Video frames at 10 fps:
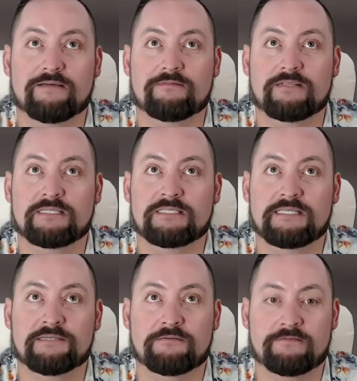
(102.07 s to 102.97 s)
I have this
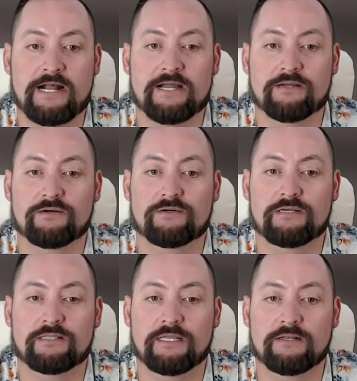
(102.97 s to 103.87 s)
little file
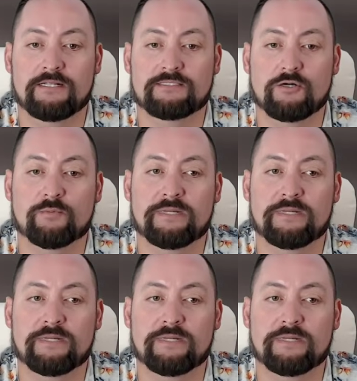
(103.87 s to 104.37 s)
and then let's